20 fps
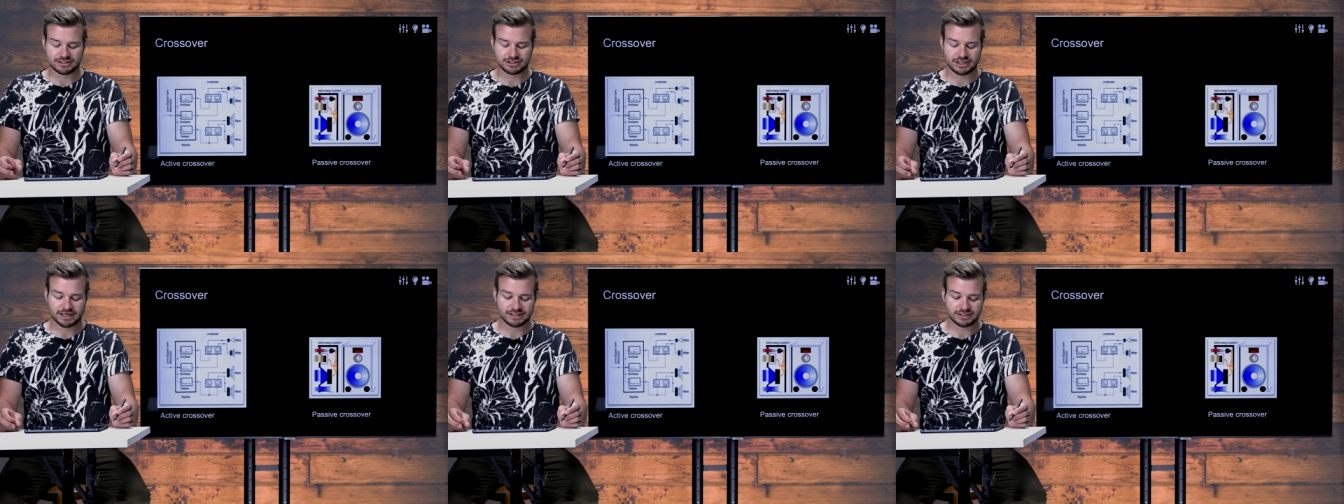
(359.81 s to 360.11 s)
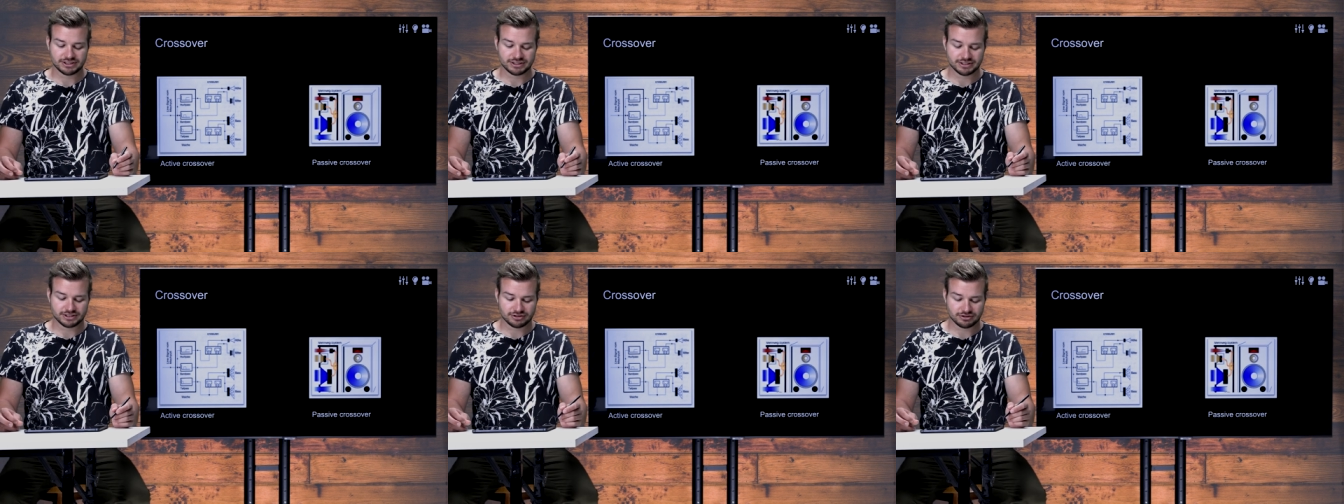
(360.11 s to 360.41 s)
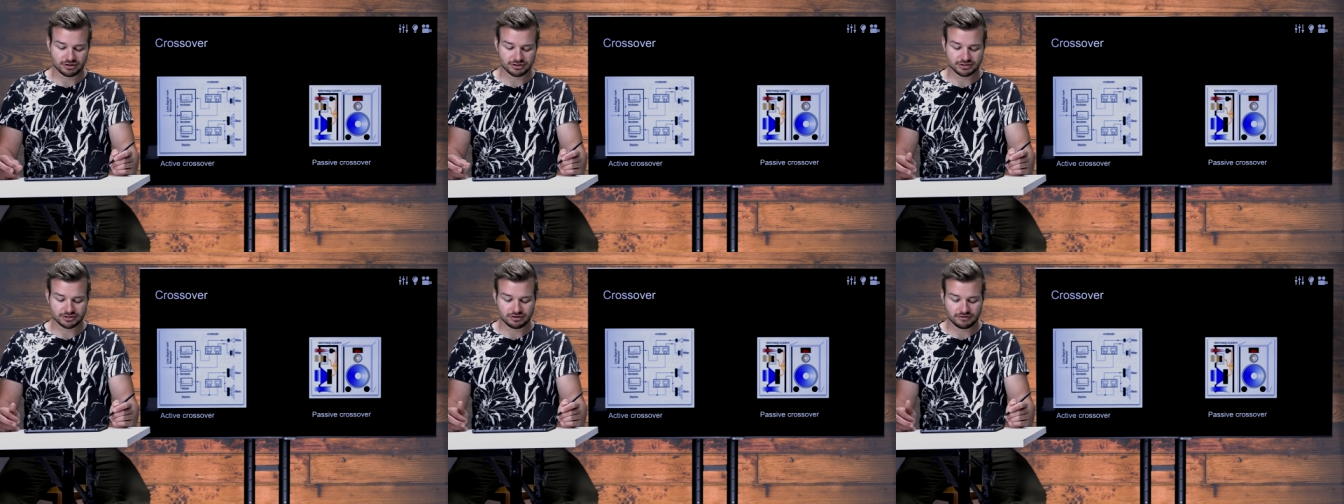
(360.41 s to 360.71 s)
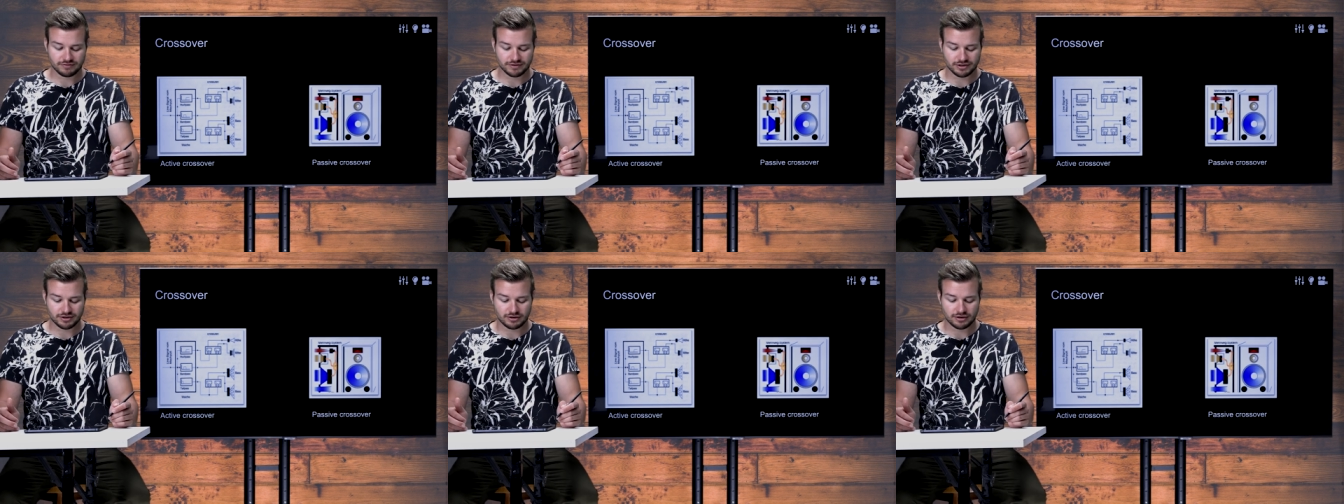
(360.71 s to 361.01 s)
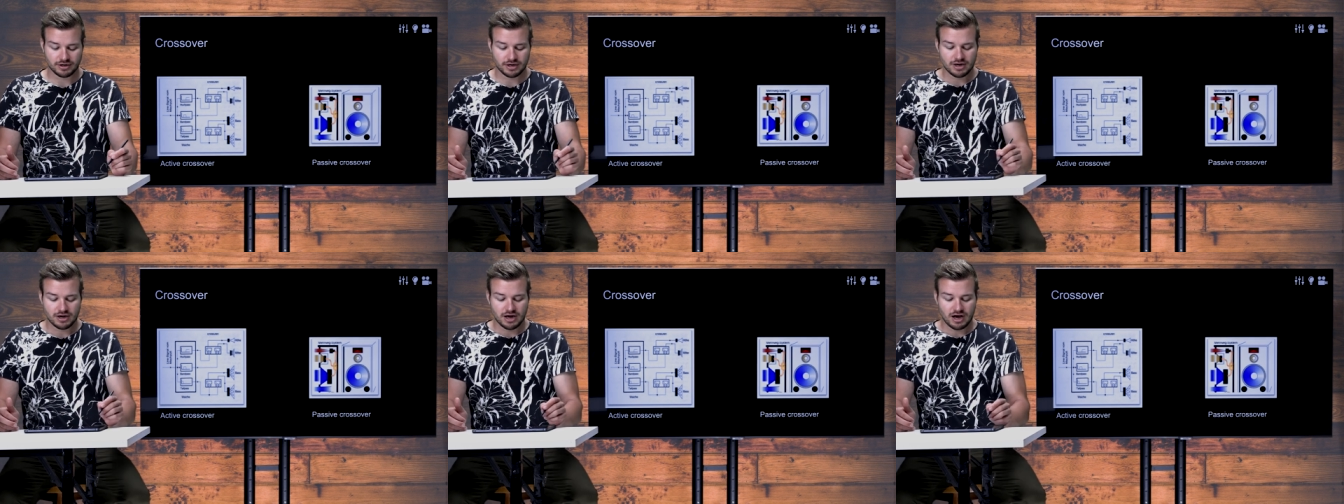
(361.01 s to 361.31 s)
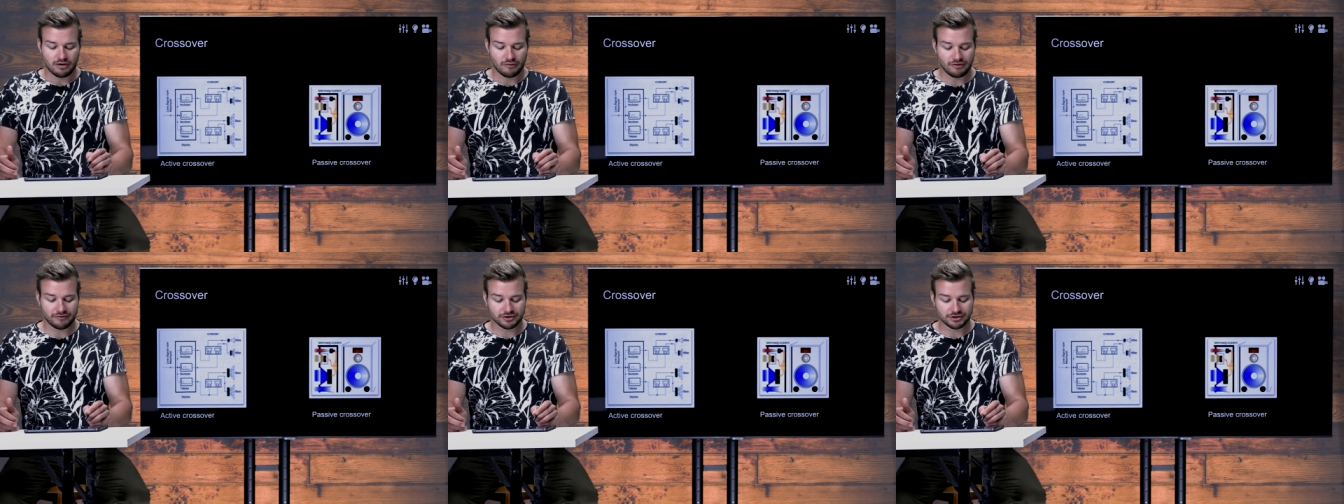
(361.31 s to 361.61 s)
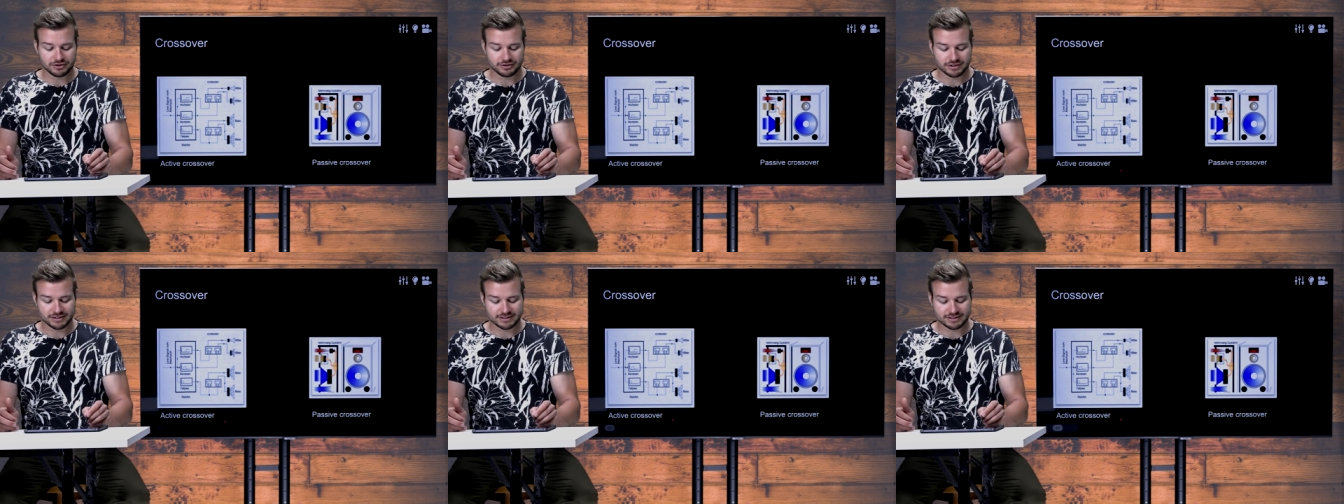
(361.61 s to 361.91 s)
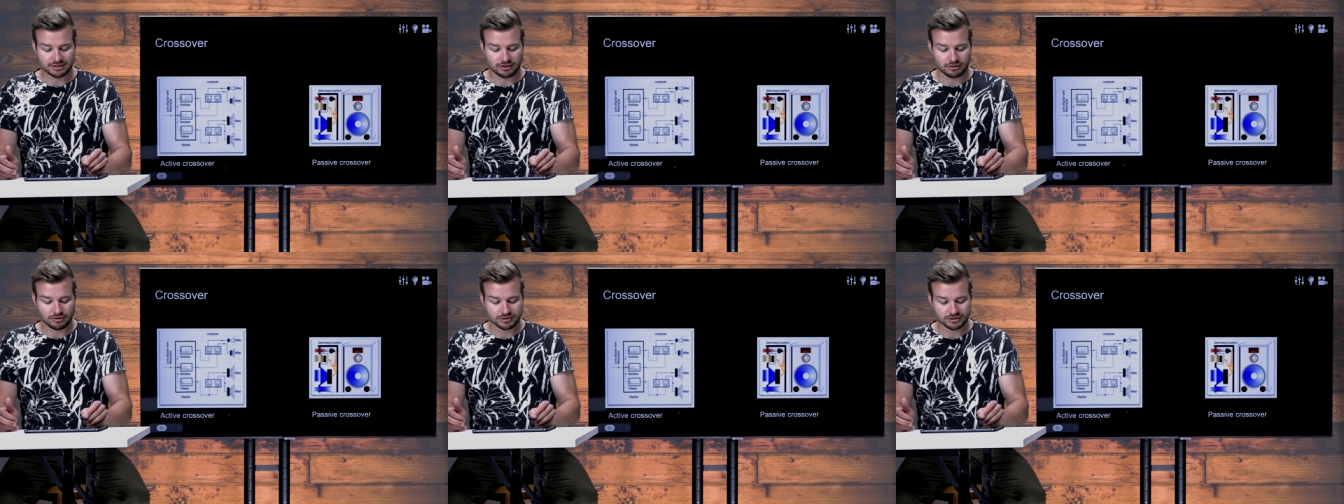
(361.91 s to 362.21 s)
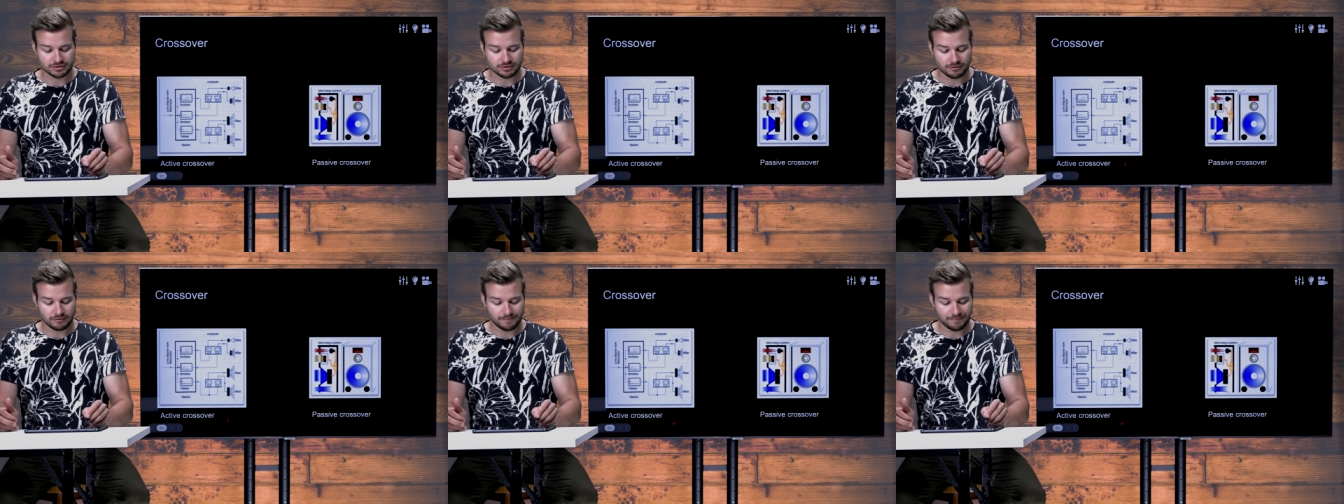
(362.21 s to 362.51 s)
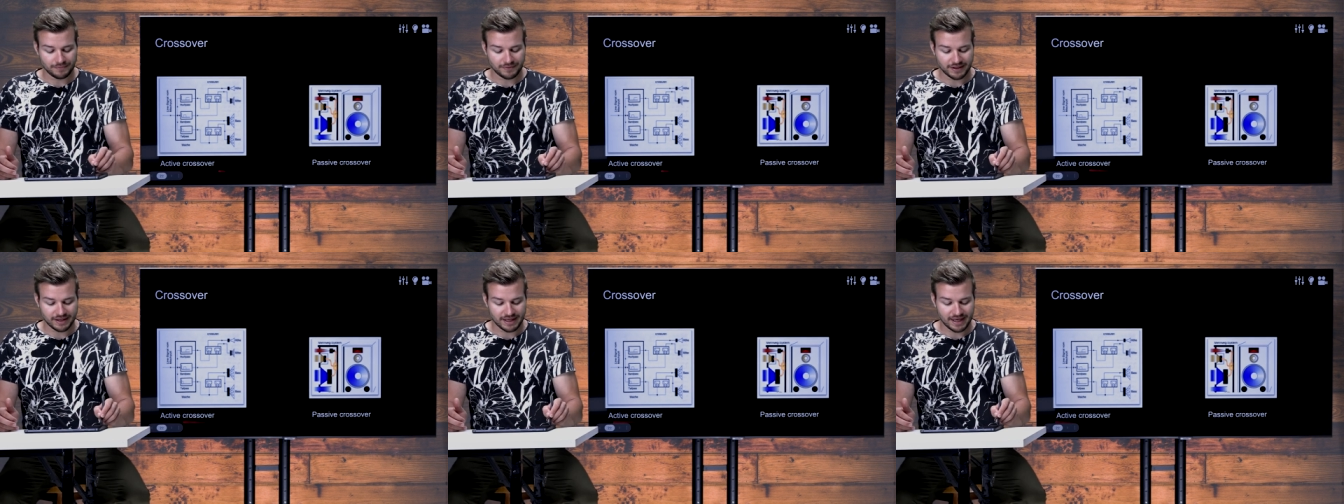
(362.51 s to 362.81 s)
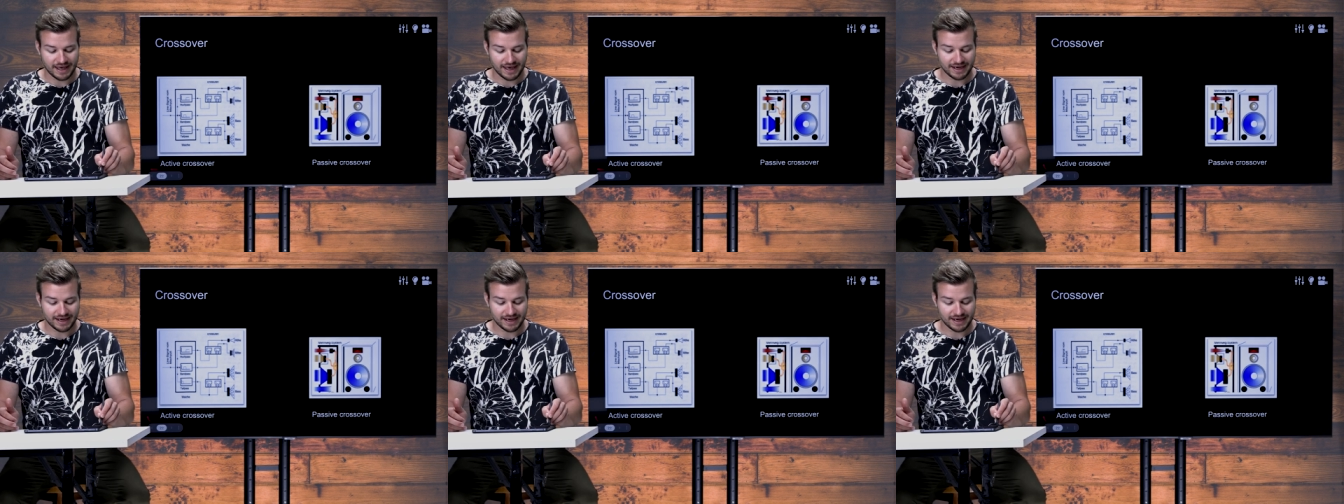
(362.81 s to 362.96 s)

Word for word: change this crossover there. However, there is also the